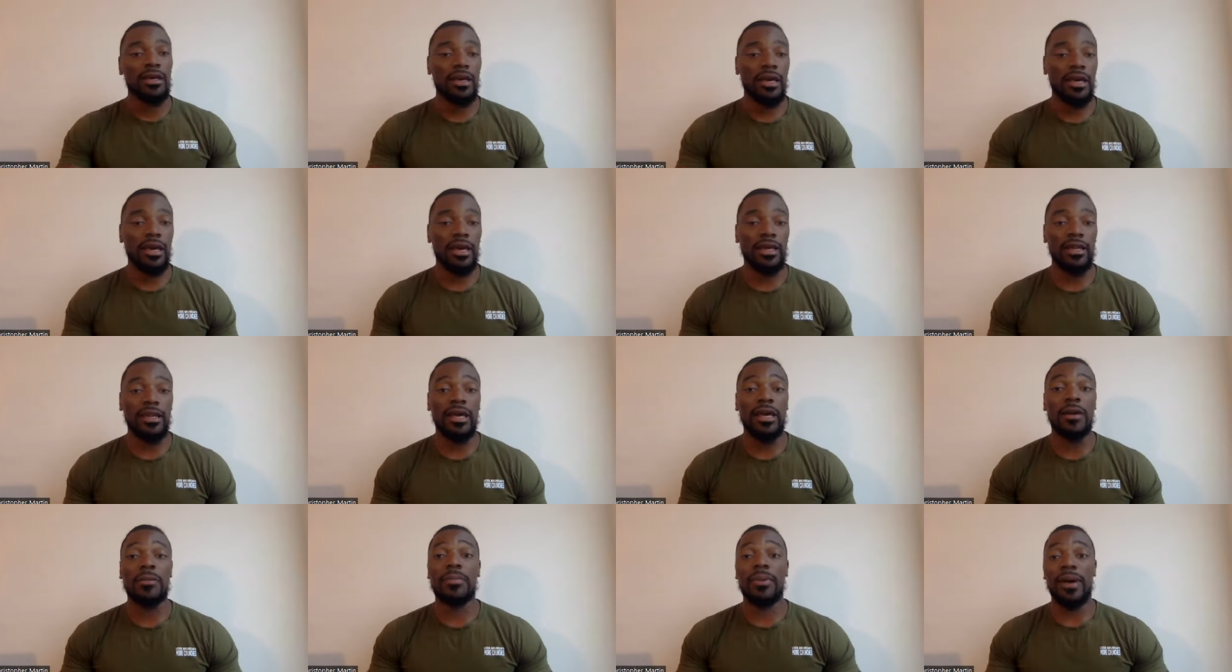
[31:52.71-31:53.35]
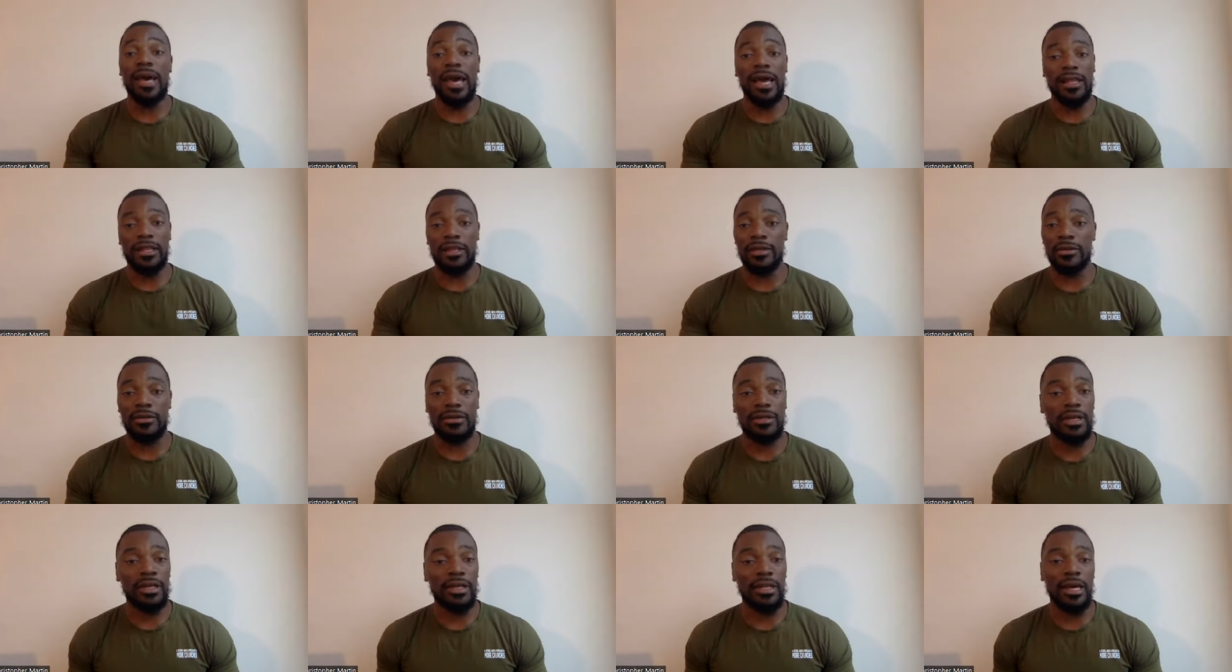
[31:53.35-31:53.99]
and
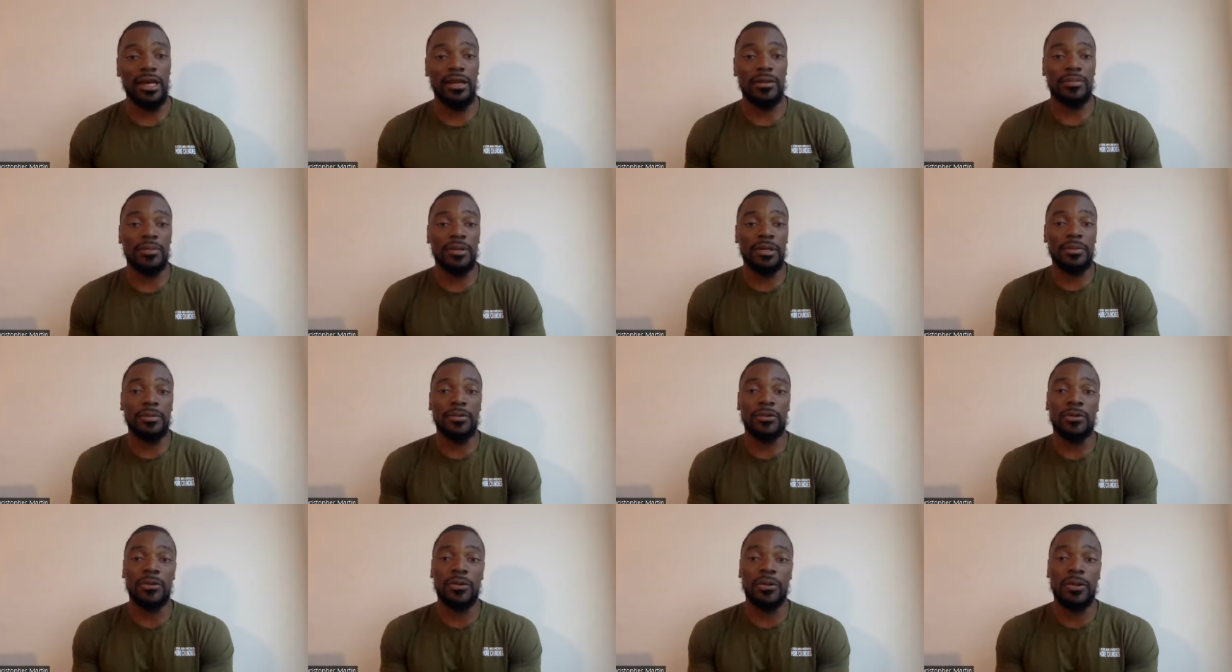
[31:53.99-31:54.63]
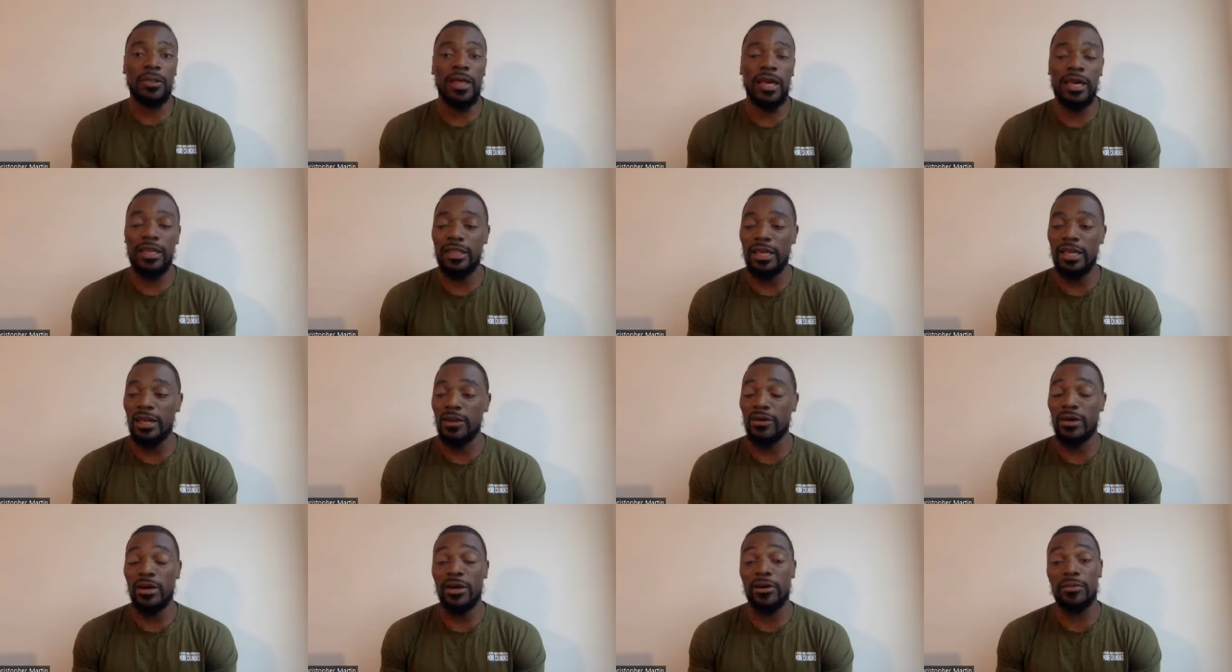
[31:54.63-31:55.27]
impacting a lot of people and
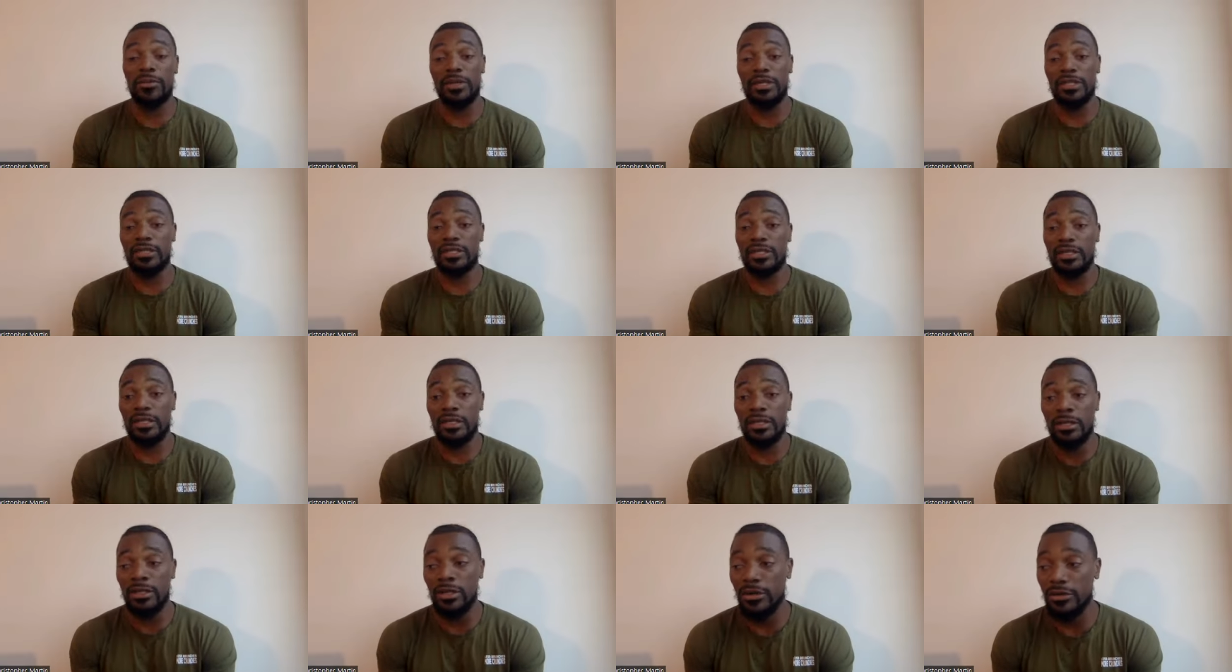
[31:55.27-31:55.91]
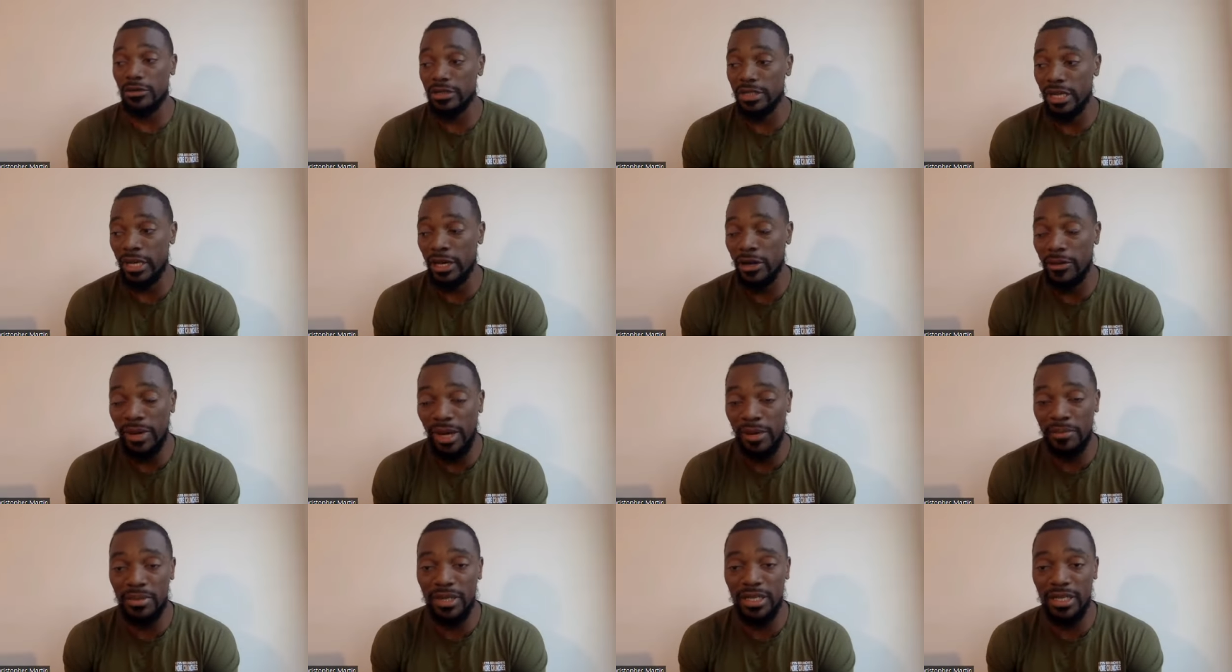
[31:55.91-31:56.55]
that'll help me you know scale
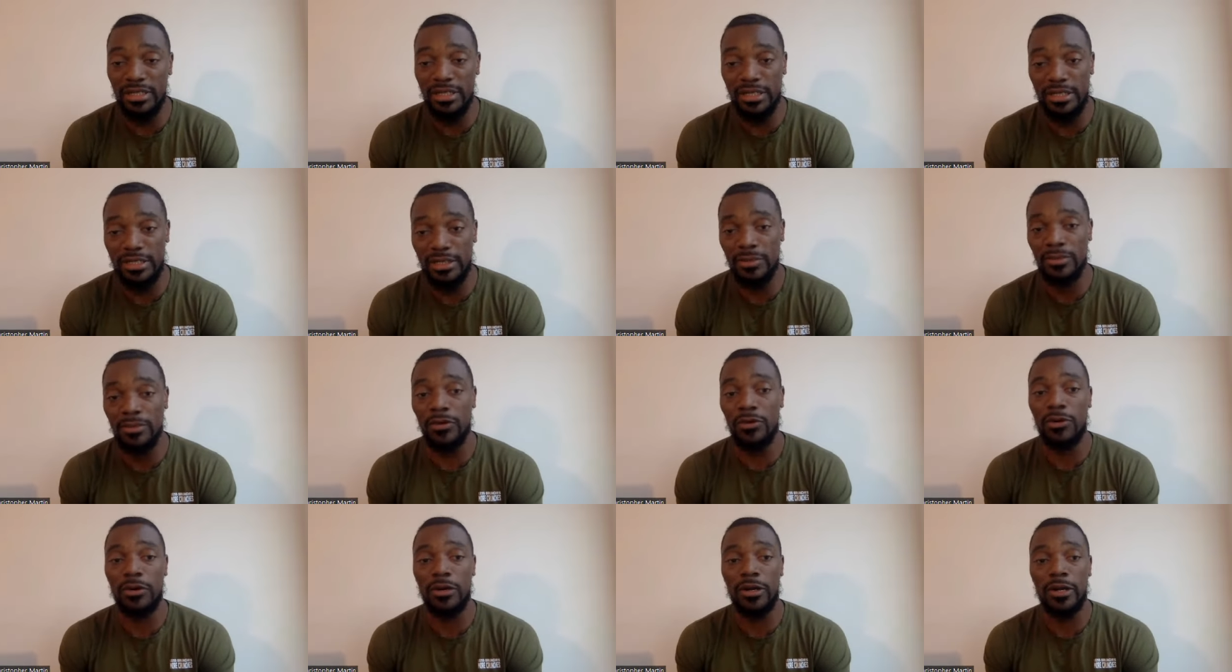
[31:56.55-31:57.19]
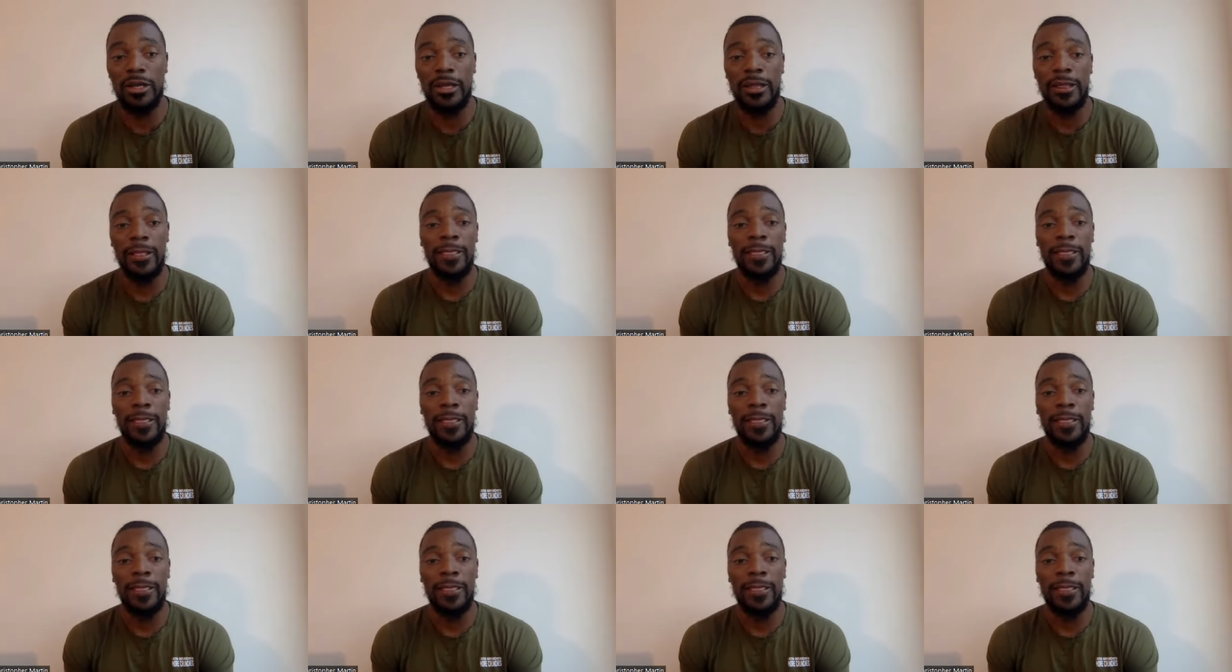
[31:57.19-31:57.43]
my business some more